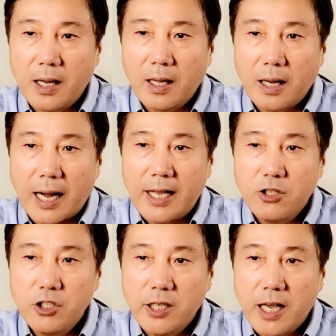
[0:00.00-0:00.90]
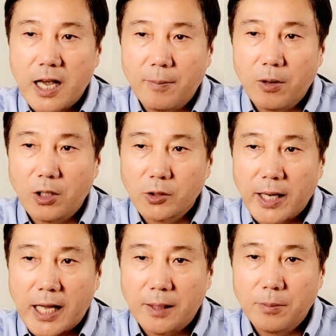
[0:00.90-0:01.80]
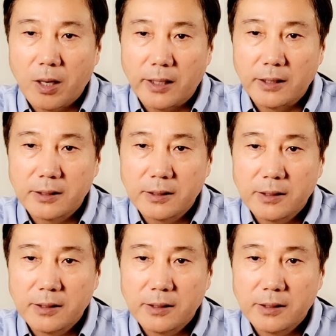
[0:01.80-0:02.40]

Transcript: IgM autoantibodies